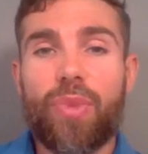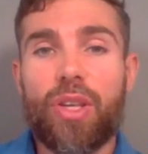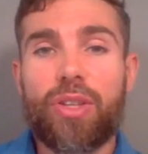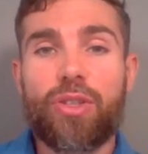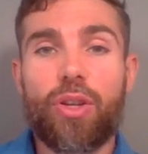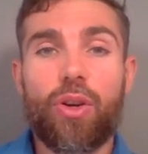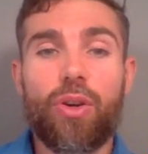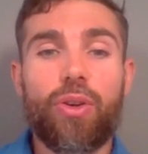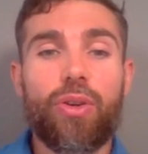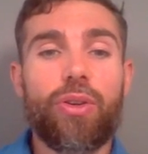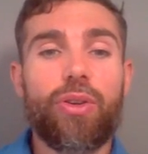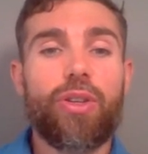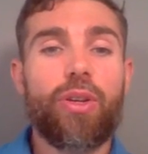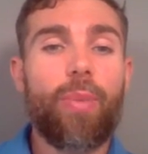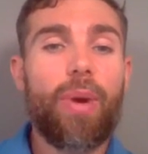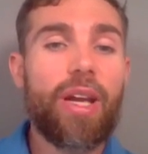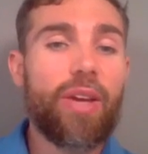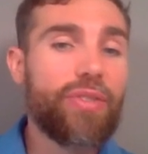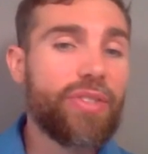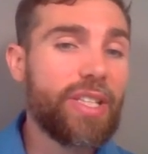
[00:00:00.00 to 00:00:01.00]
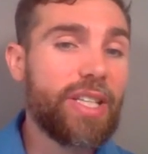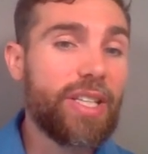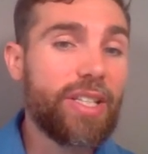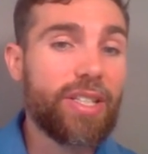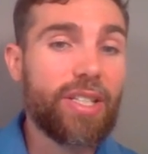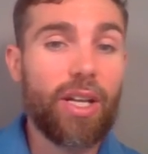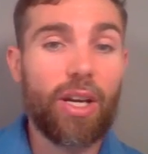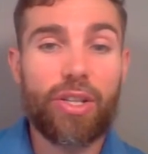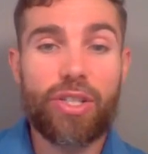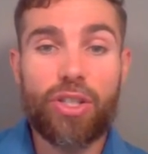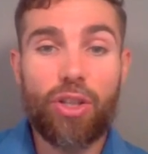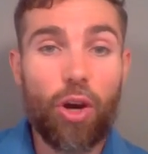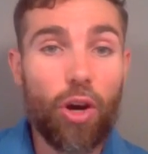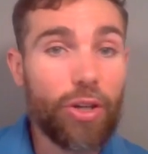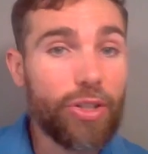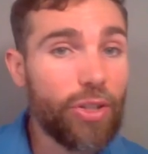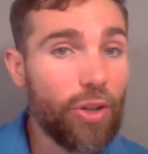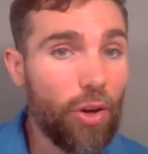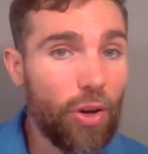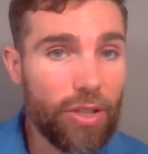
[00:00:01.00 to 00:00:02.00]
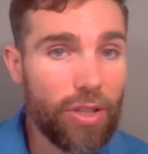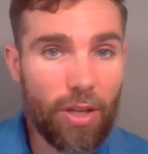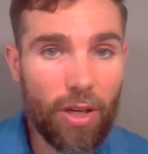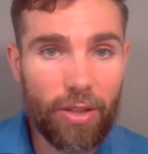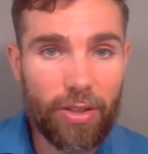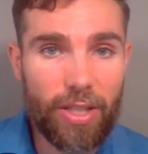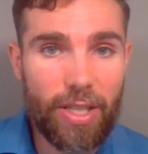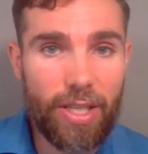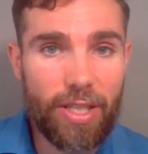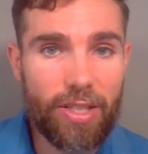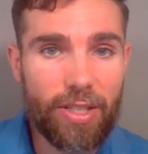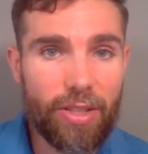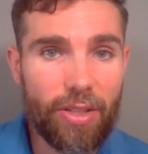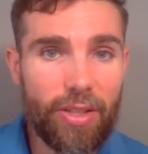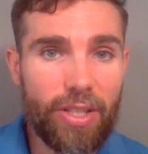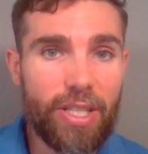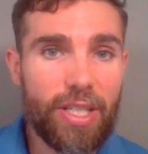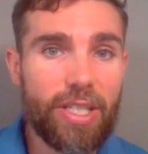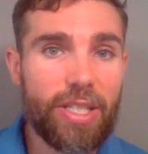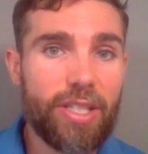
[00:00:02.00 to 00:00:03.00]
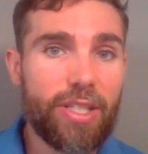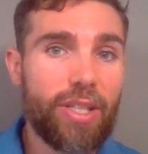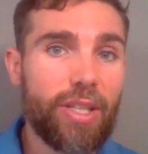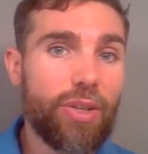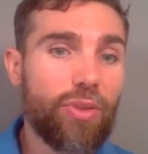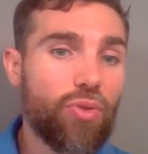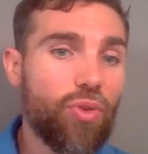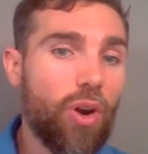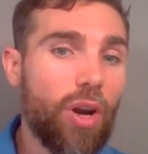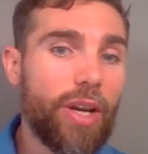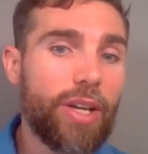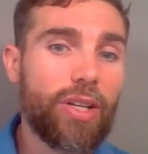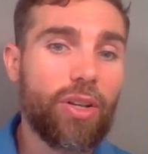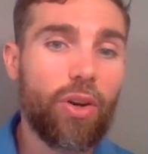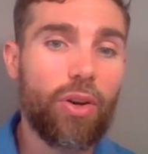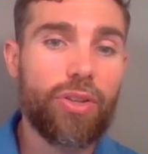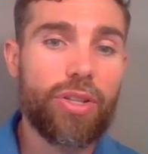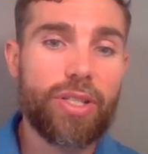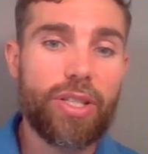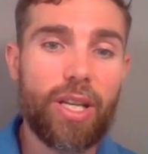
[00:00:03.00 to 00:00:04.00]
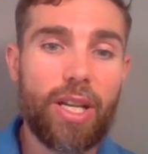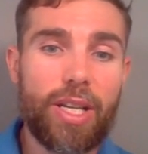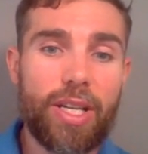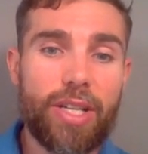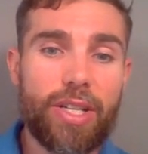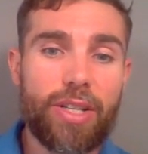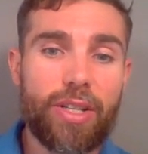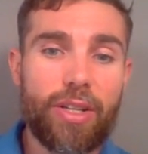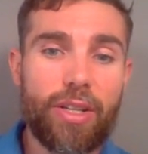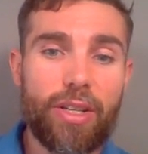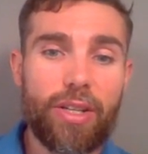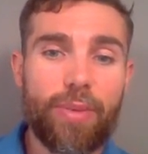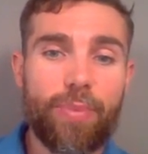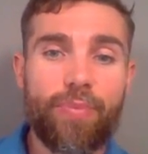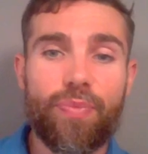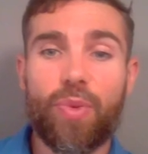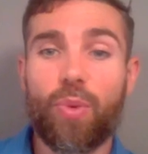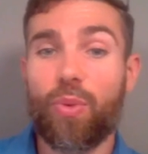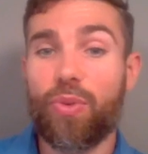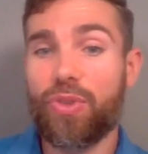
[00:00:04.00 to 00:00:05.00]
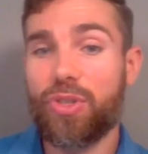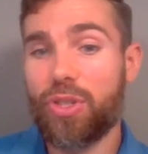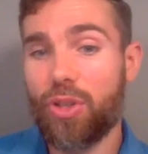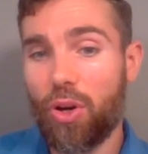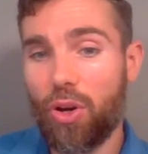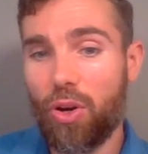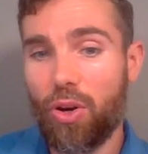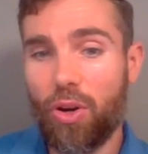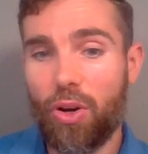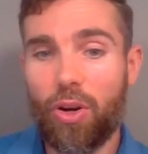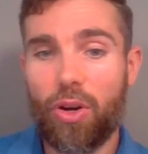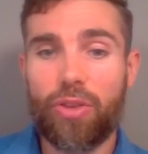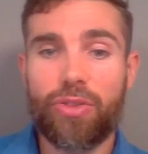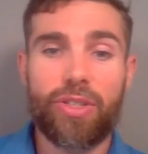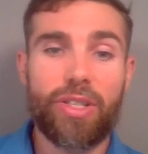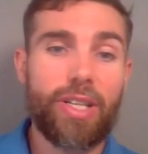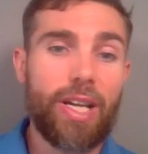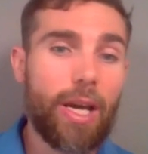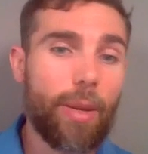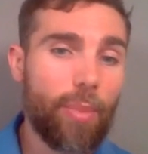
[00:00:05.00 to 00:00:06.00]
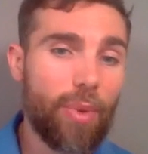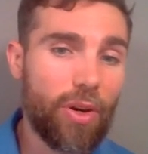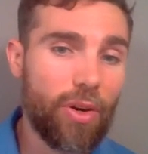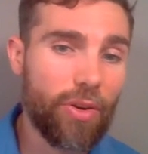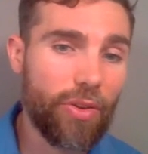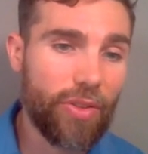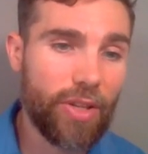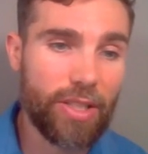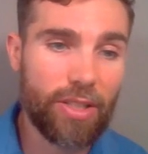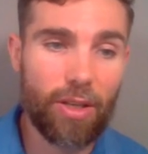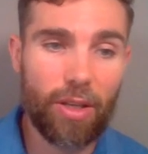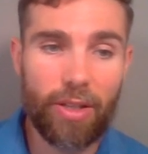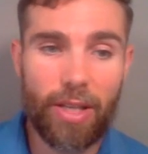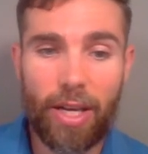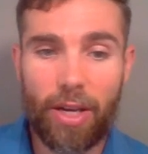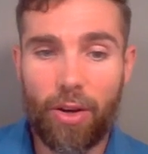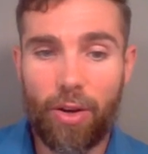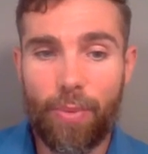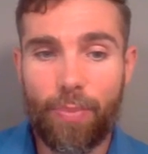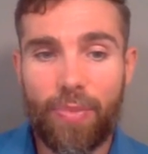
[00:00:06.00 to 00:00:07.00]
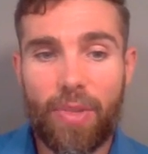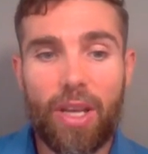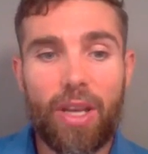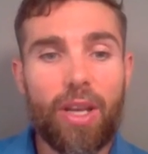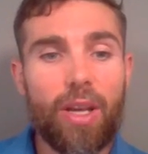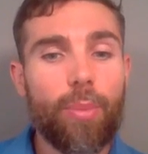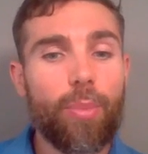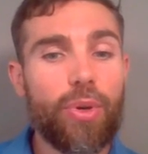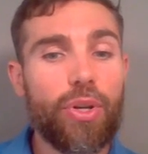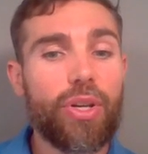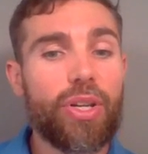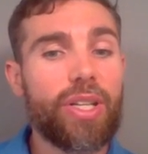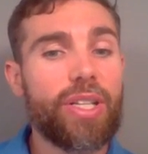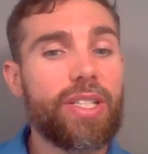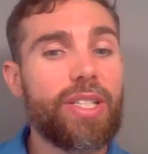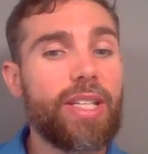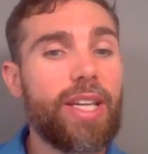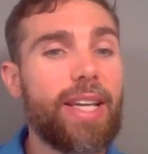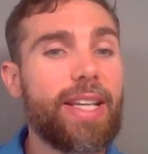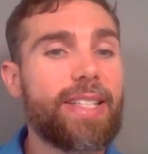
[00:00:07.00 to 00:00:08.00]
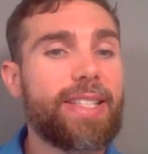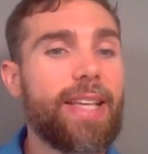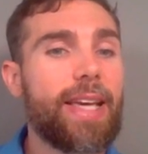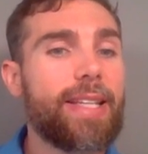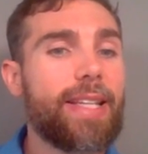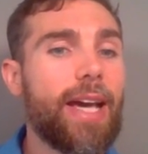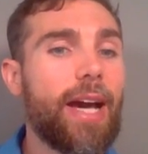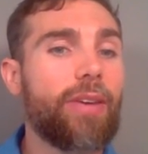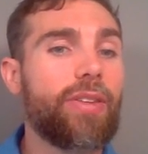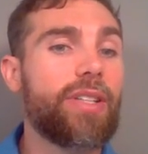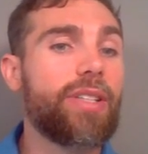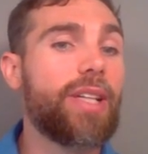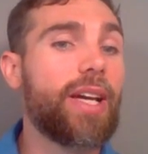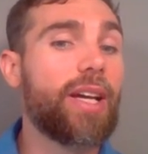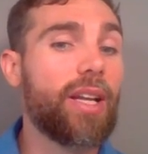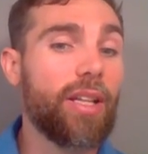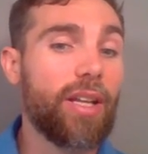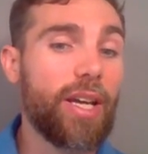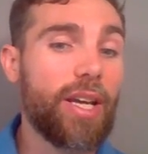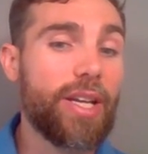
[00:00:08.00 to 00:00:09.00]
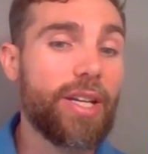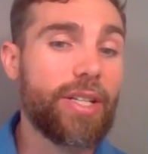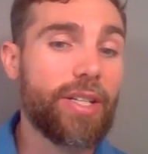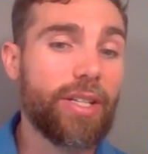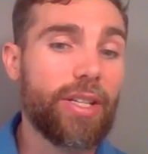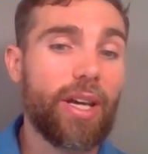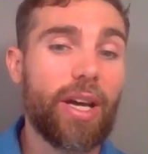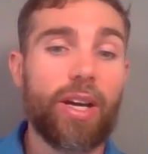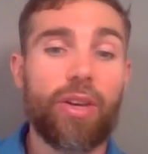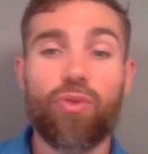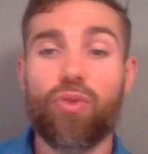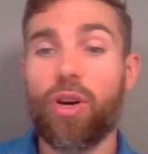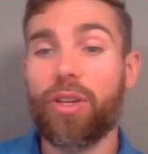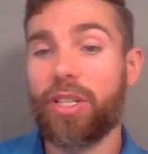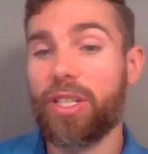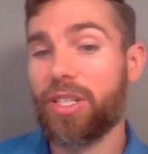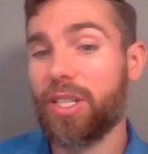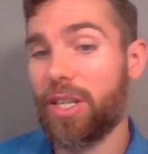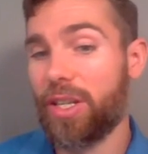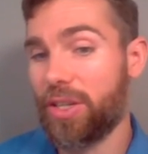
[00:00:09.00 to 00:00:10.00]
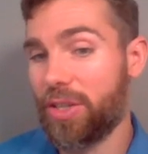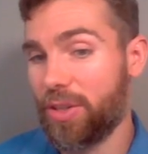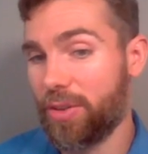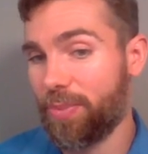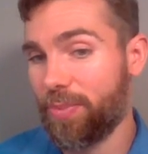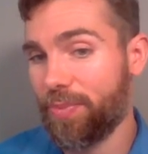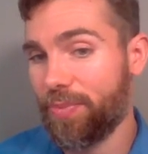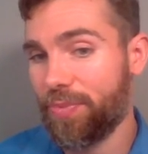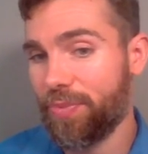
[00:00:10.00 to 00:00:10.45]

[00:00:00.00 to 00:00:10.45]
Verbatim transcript: So you may have seen like star charts like this. So this is the Orion constellation with stars, the nebula and things like that on. But you can see it's set out in declination and right ascension.